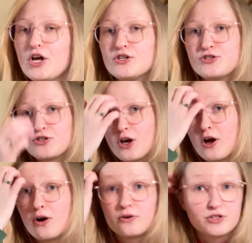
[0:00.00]

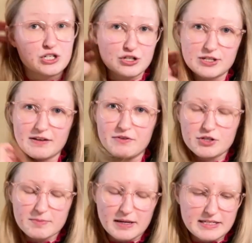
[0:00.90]
so just giving you
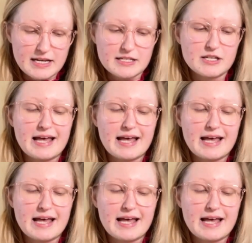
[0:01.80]
some ideas.